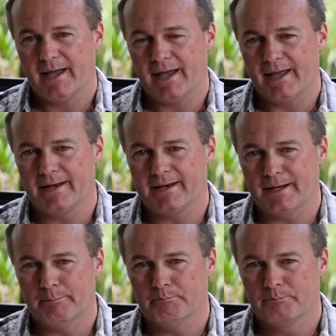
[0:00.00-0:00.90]

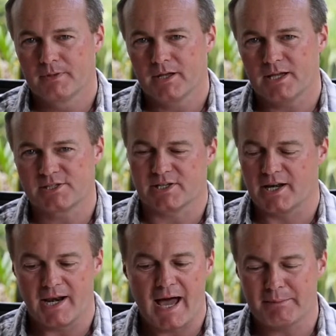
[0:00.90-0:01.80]
And it's an
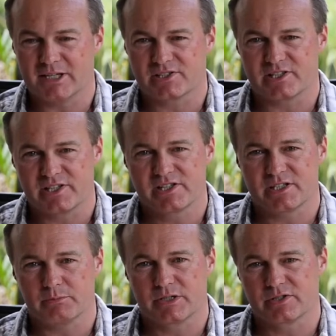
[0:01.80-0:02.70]
alarming
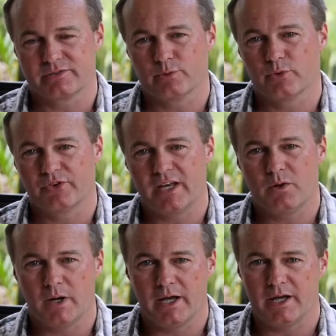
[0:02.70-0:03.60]
statistic, because if it was
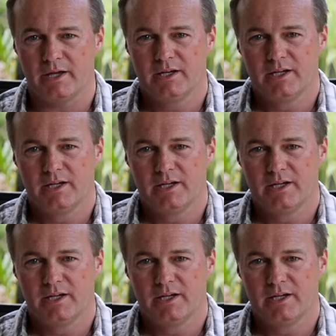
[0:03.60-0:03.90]
anywhere